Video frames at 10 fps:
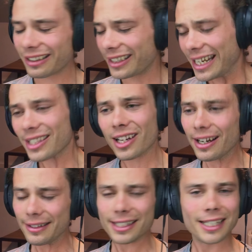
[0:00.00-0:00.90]
Yes, I
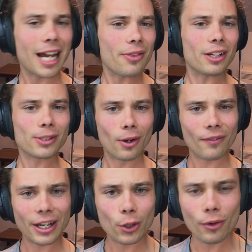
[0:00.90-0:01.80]
understand that it's not
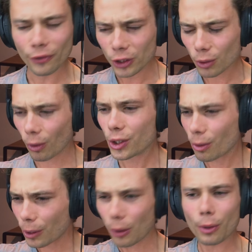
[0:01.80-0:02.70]
Vancouver and
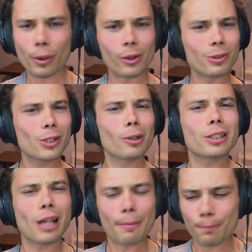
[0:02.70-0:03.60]
Toronto and Ottawa. It's not
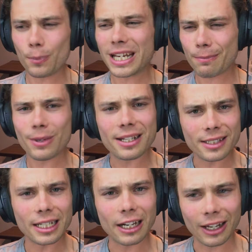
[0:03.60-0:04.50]
a big
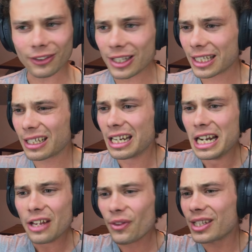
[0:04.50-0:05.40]
city like this. And
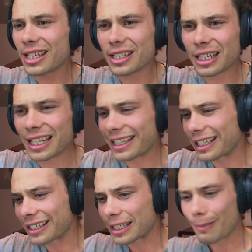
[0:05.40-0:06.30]
this isn't in
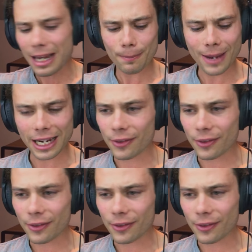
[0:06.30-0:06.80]
the smack bang